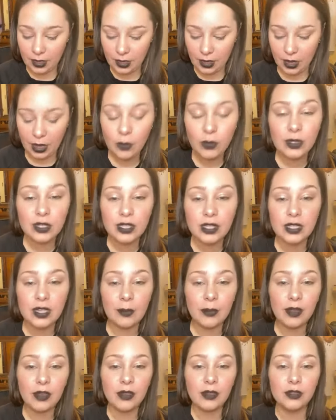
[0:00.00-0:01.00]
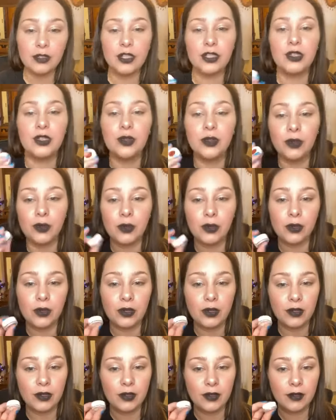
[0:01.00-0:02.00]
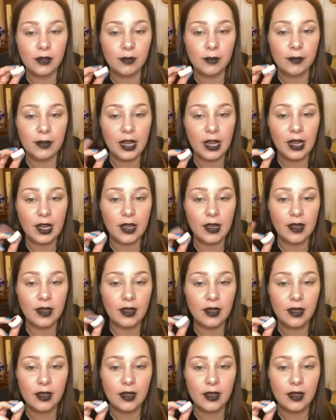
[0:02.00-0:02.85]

It was similar to my